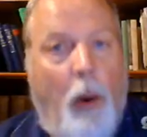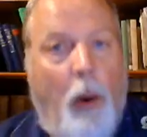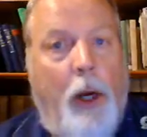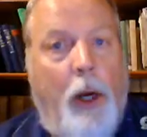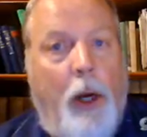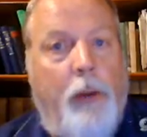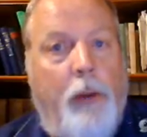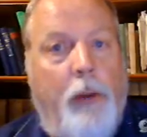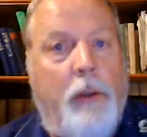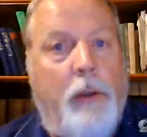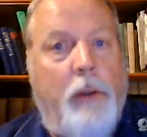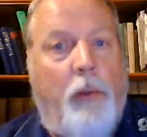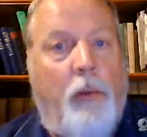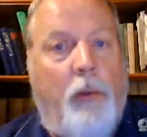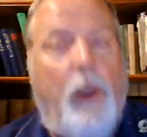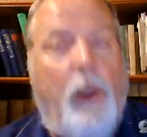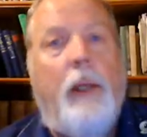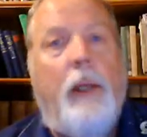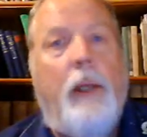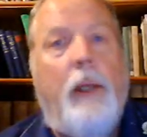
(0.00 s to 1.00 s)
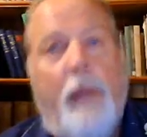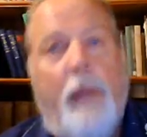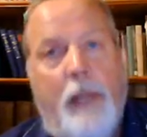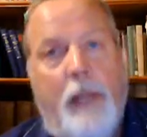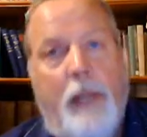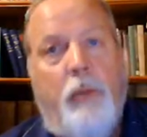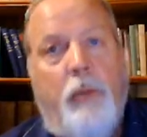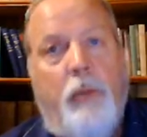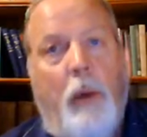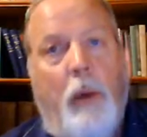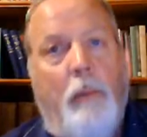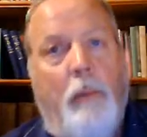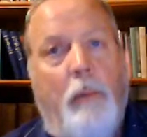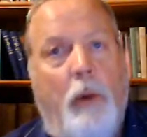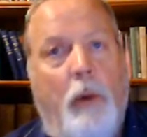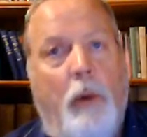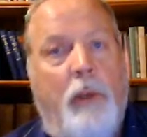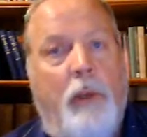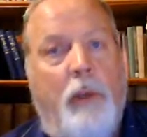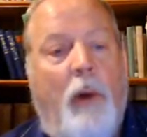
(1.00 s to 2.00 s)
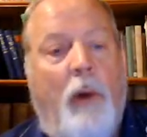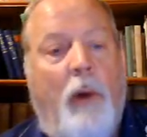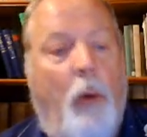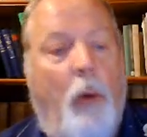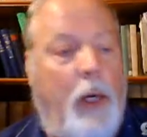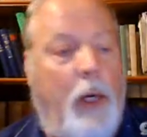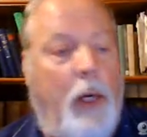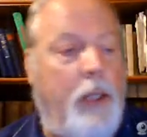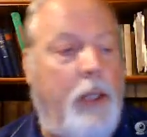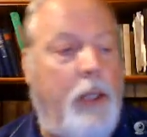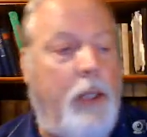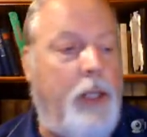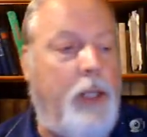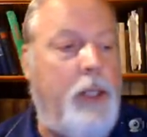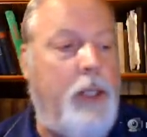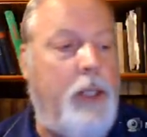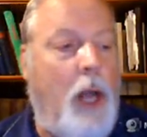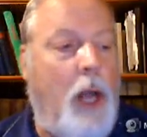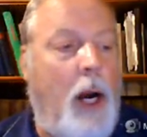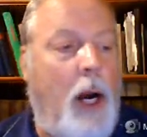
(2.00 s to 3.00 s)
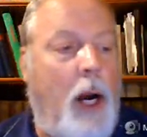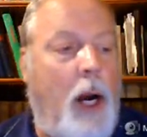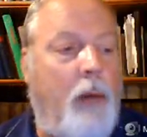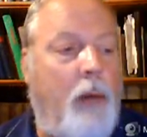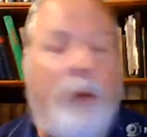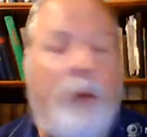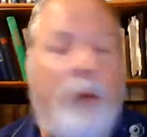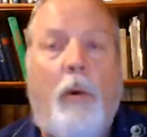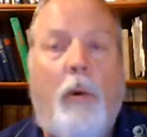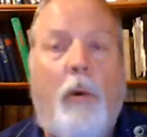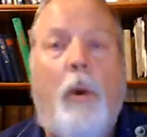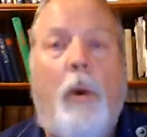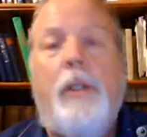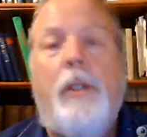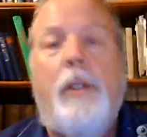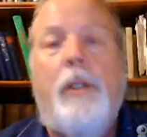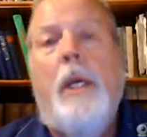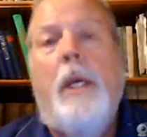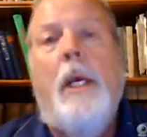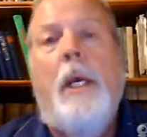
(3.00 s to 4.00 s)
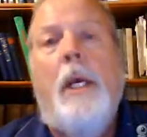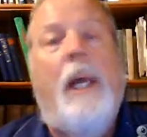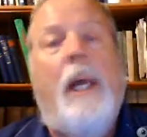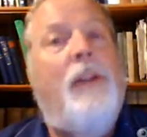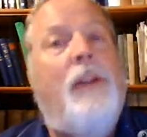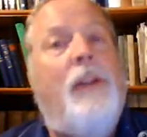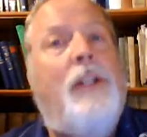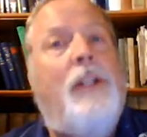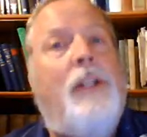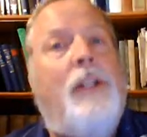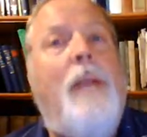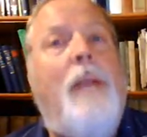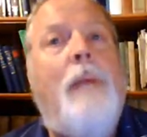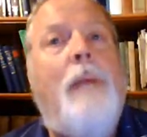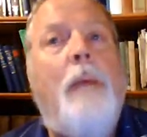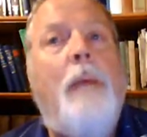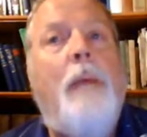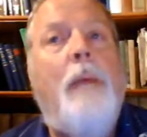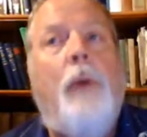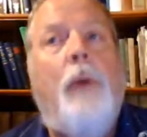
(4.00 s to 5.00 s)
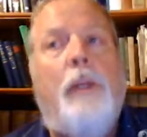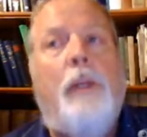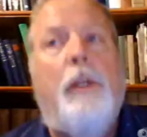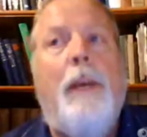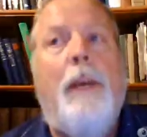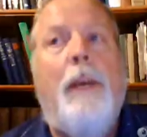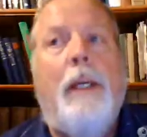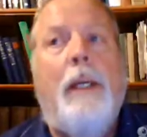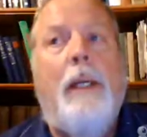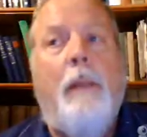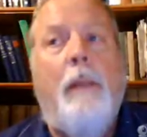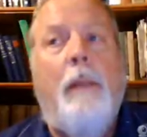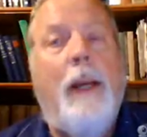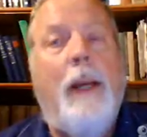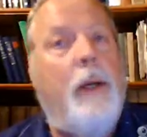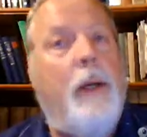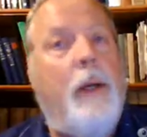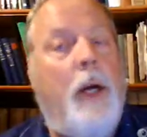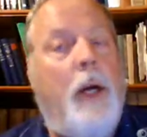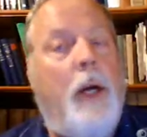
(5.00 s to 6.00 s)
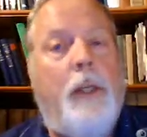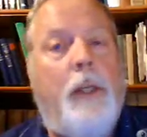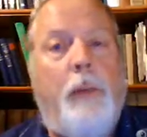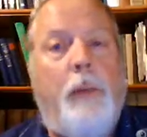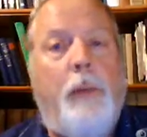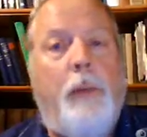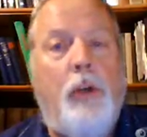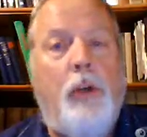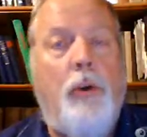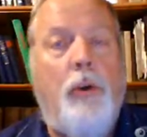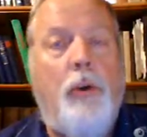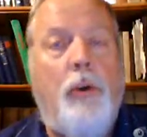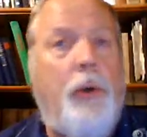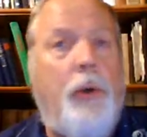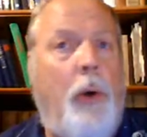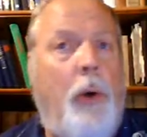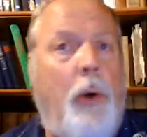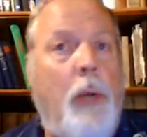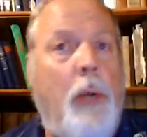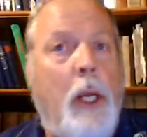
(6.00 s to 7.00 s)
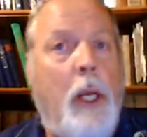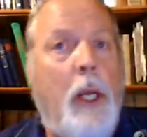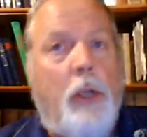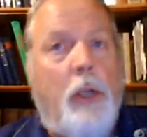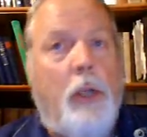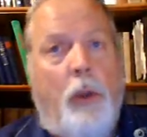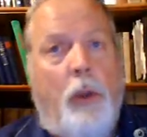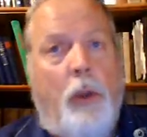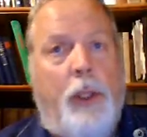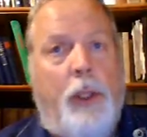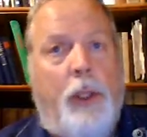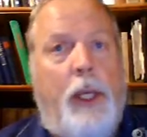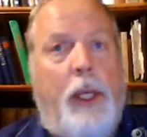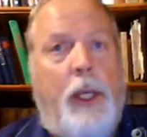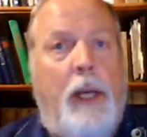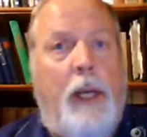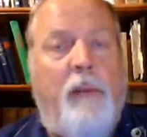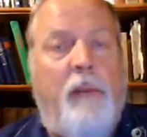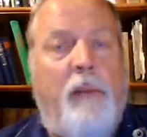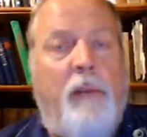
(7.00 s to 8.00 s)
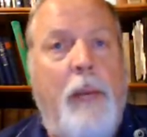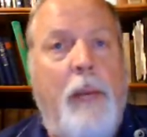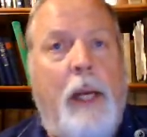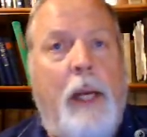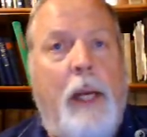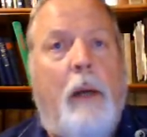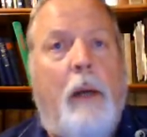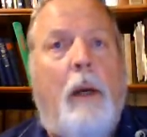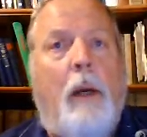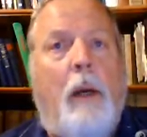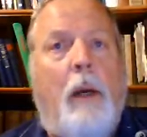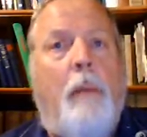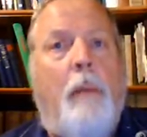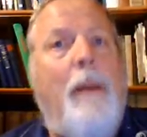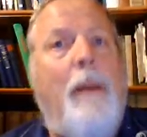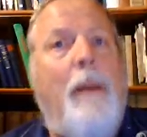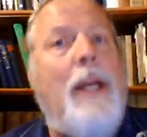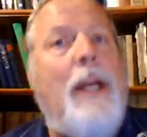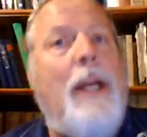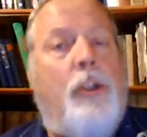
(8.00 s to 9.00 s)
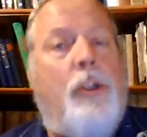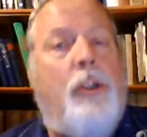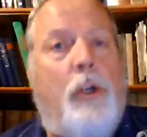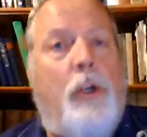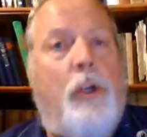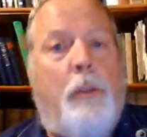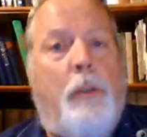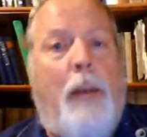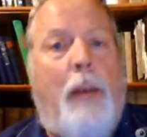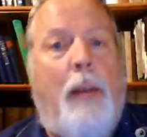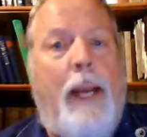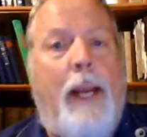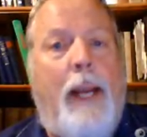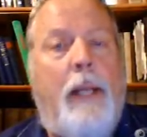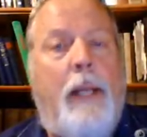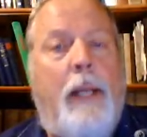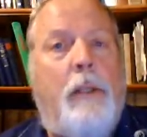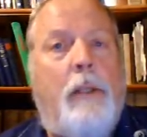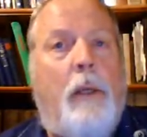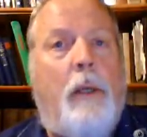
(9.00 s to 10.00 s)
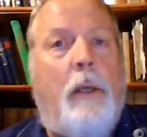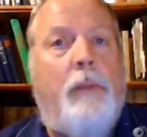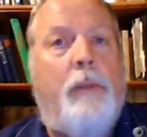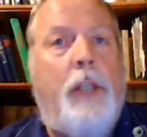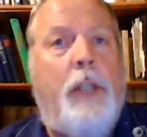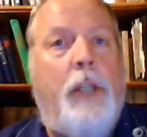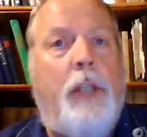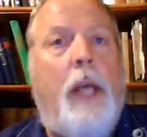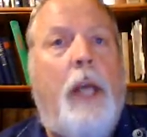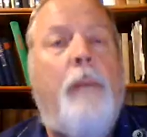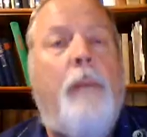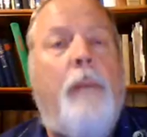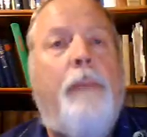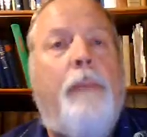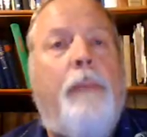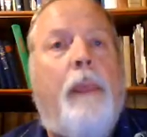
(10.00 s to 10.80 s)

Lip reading: what others have written, and that's what most of our work consists of course. At the same time, you're expected to make a contribution on your own. So at the end of many master's plans of study,